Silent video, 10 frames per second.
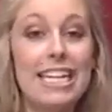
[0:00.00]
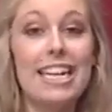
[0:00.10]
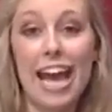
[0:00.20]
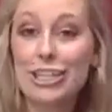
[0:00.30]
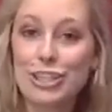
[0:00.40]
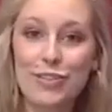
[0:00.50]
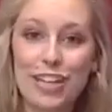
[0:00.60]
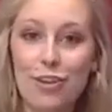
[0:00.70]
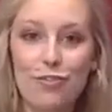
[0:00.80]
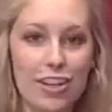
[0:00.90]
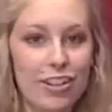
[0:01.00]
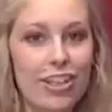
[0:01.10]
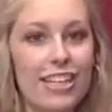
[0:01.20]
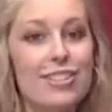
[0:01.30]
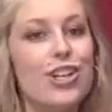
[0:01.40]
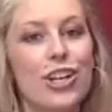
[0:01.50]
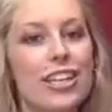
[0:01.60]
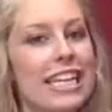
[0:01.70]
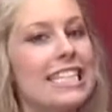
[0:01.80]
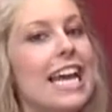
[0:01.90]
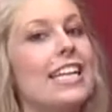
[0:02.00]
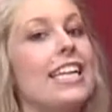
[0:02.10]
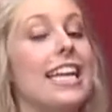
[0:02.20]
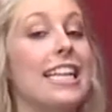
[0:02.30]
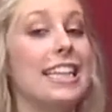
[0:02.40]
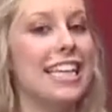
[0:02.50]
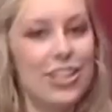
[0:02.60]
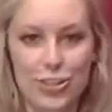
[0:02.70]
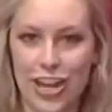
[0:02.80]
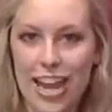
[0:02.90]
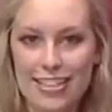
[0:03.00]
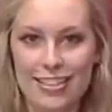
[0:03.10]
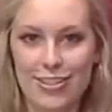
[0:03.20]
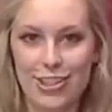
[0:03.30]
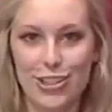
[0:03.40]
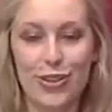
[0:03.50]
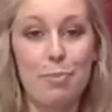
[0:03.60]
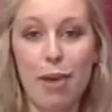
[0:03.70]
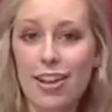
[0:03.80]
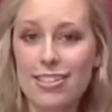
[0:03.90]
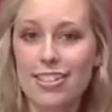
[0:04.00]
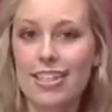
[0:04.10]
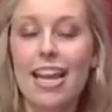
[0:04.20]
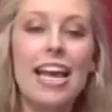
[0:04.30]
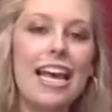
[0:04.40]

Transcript: the nationally renowned fiddler is currently attending an elite jazz institute in Boston